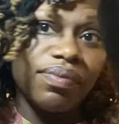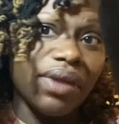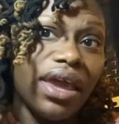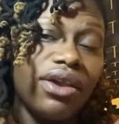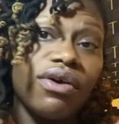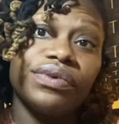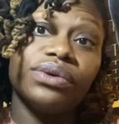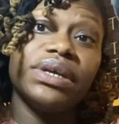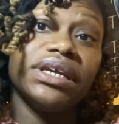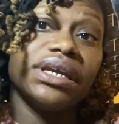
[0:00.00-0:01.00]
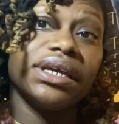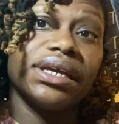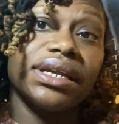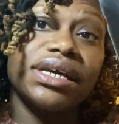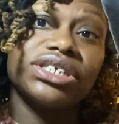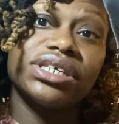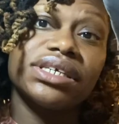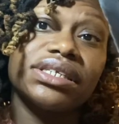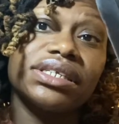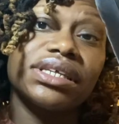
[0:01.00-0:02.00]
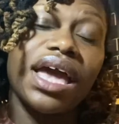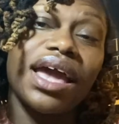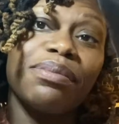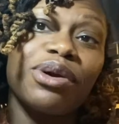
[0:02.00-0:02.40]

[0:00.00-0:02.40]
And over the weekend, I just came